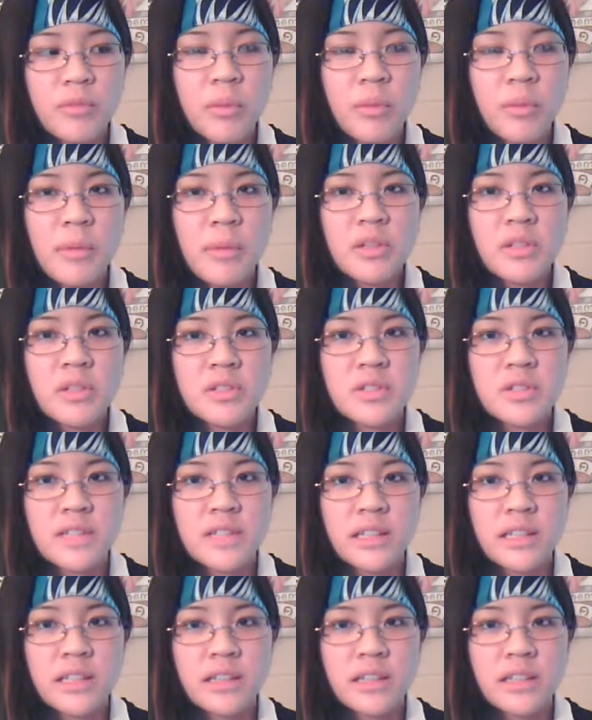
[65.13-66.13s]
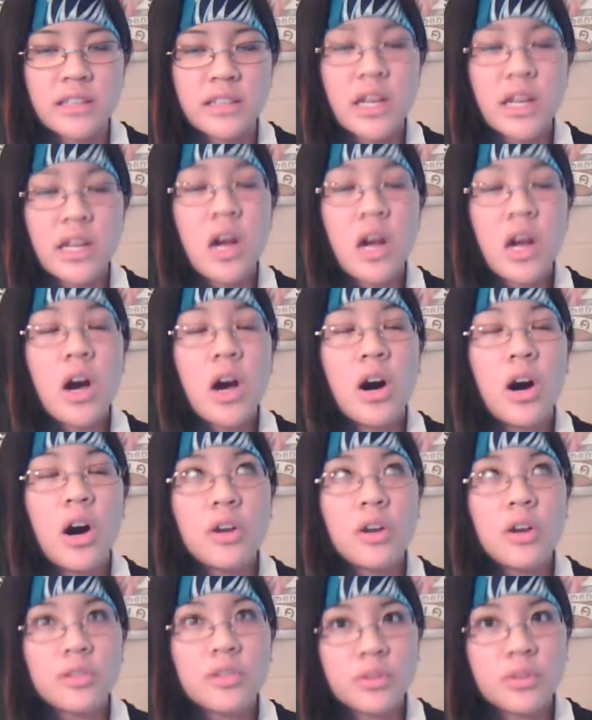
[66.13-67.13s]
maybe I shouldn't say luckily.
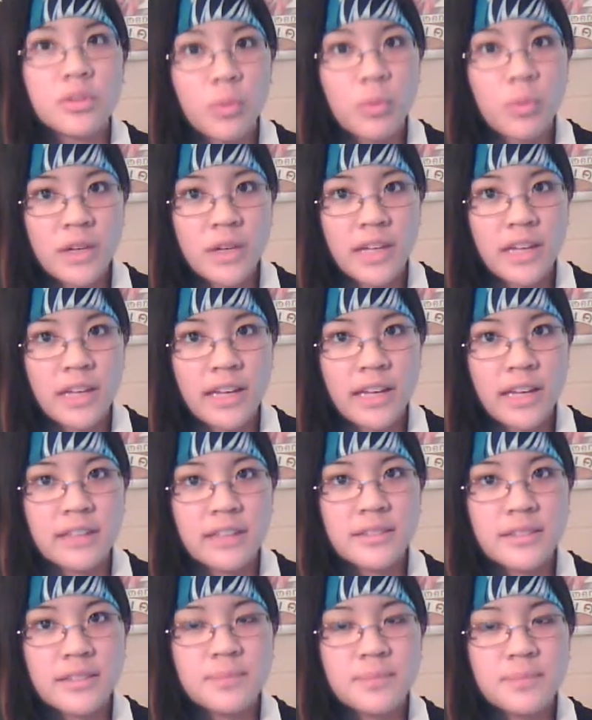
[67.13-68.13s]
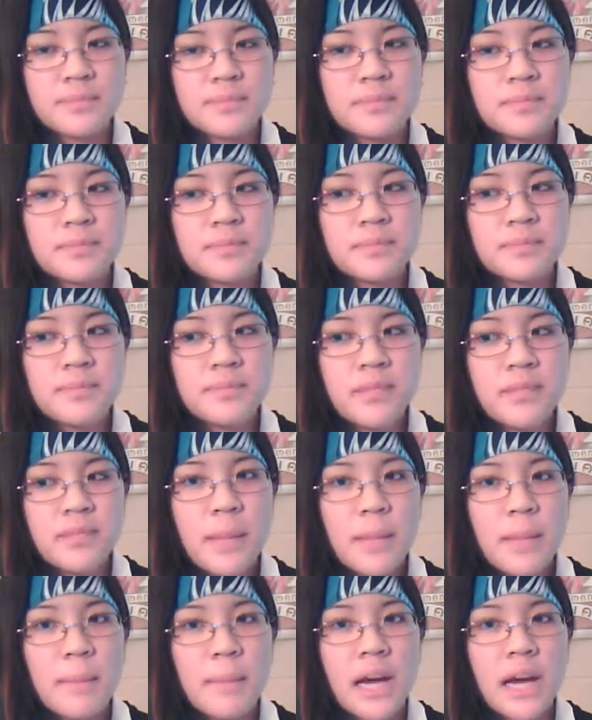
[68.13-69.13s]
On the one hand,
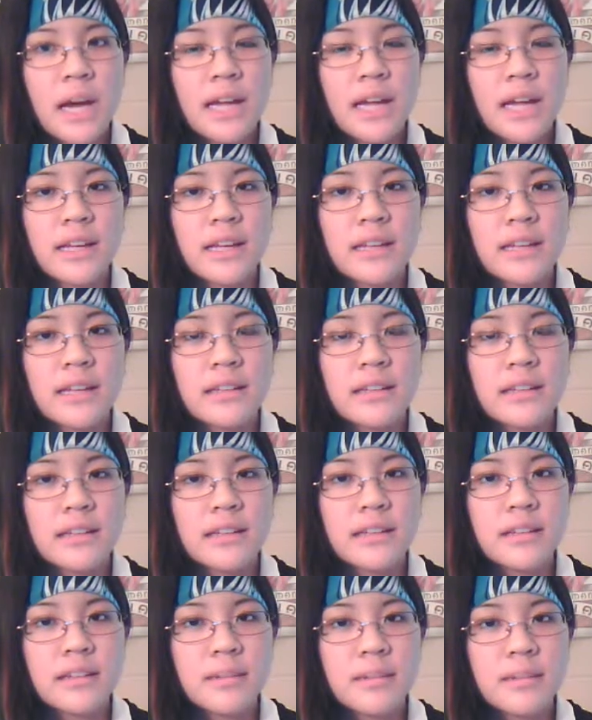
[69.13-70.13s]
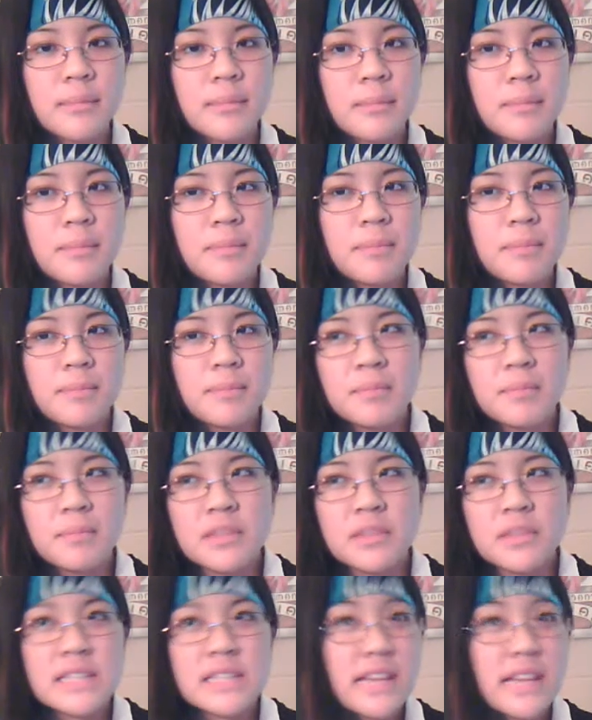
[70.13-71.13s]
my
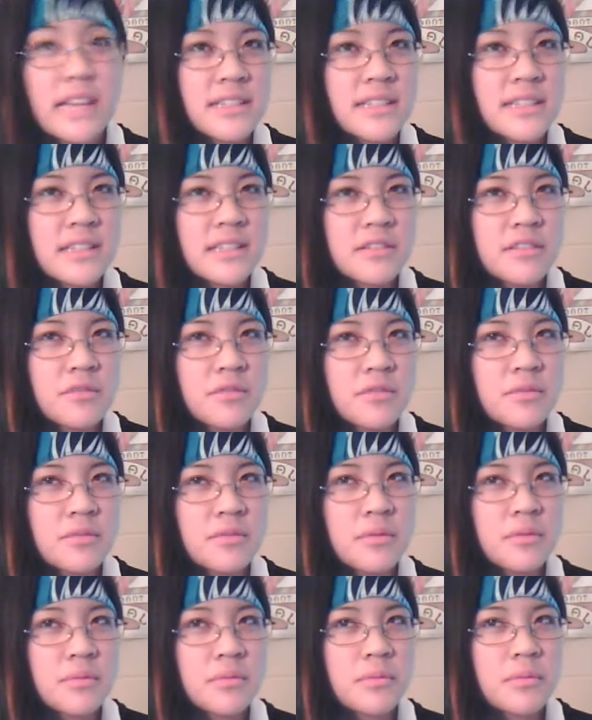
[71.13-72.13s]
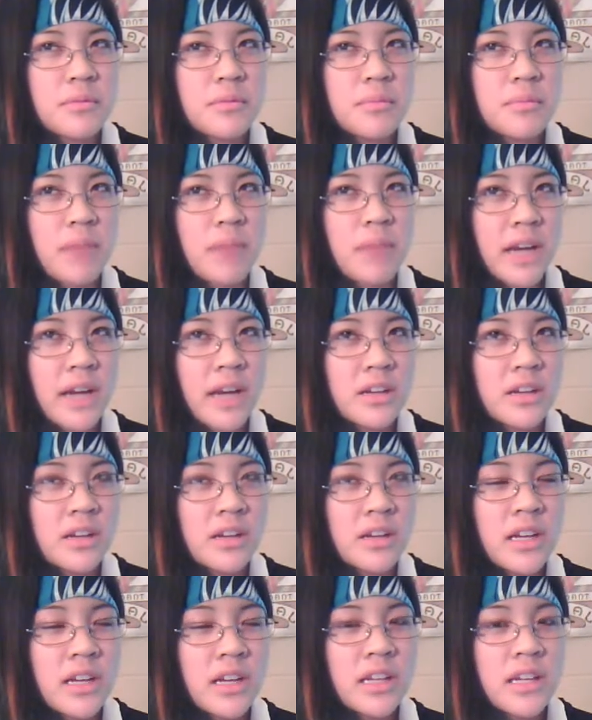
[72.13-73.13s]
tentative minor
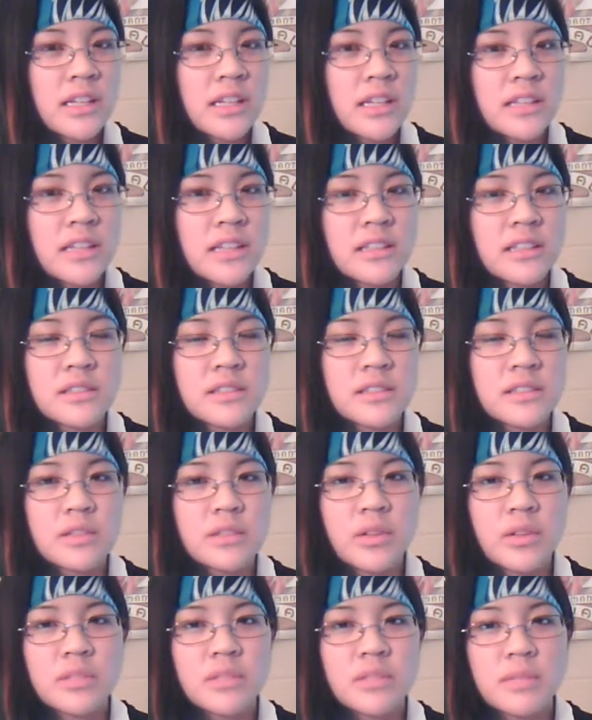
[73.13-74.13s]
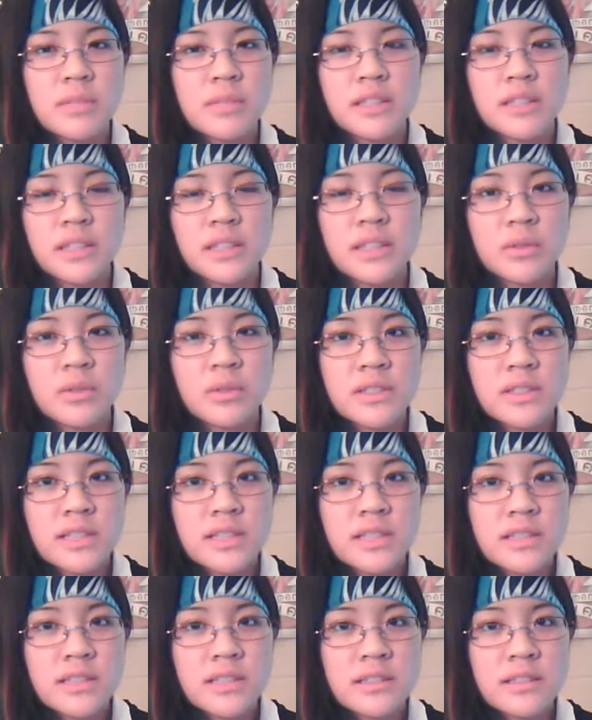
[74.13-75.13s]
is going to be
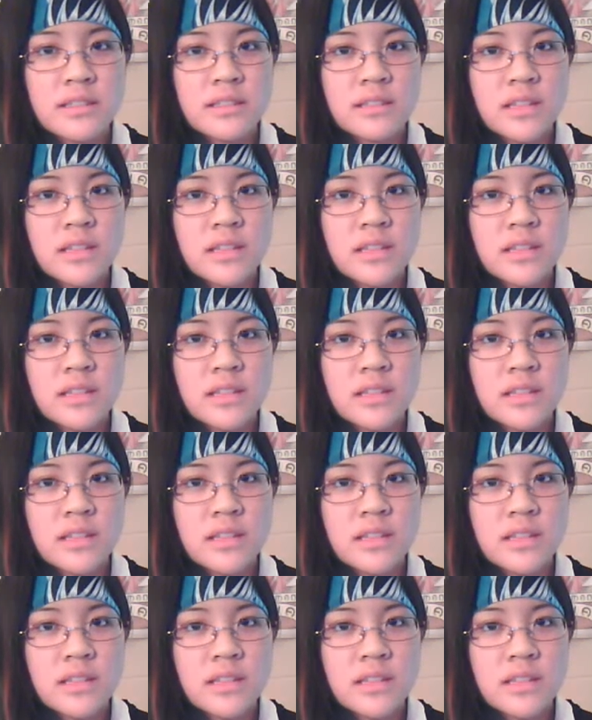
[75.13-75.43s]
linguistics,